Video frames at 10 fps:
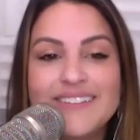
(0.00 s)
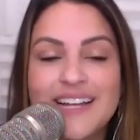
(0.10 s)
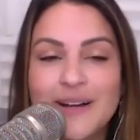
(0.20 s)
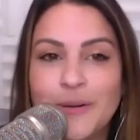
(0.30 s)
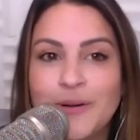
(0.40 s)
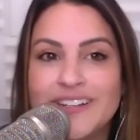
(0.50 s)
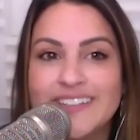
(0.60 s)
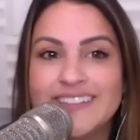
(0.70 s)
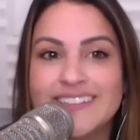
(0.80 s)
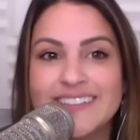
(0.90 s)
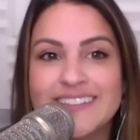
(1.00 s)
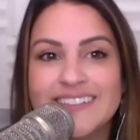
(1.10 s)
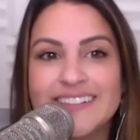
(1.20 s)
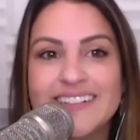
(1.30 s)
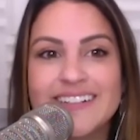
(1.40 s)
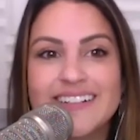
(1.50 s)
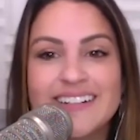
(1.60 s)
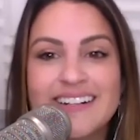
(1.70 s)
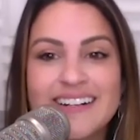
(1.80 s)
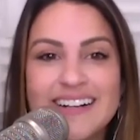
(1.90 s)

(not speaking)